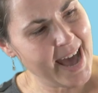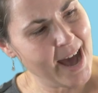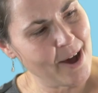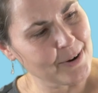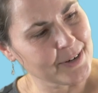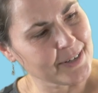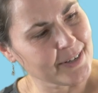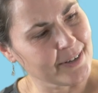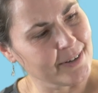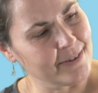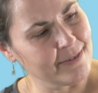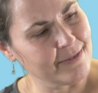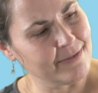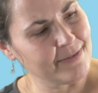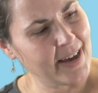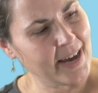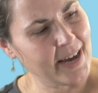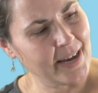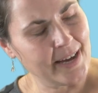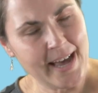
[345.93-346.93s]
out of,
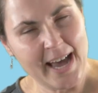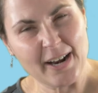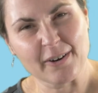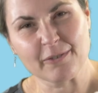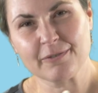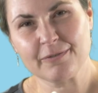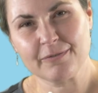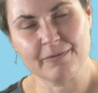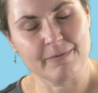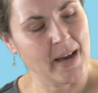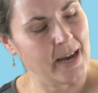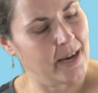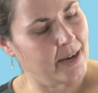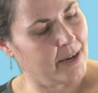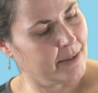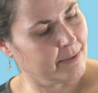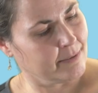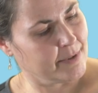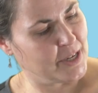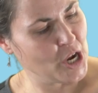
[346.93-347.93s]
uh, out of
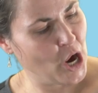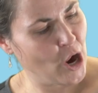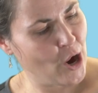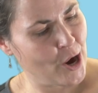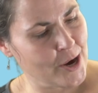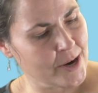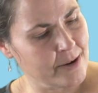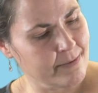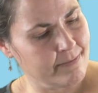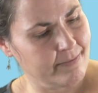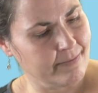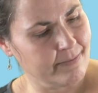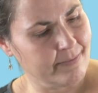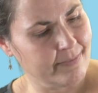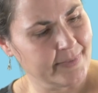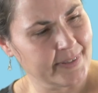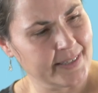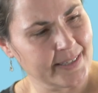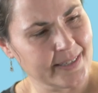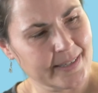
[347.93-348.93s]
uh, yarn
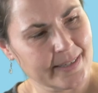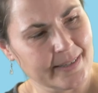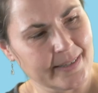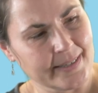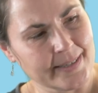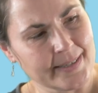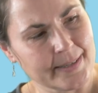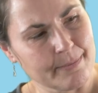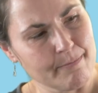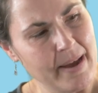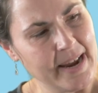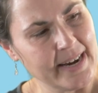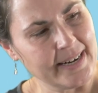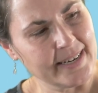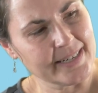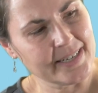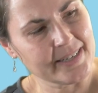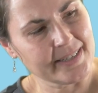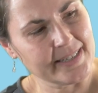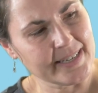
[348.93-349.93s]
that's, that's made
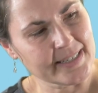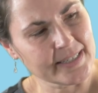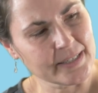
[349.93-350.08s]
into these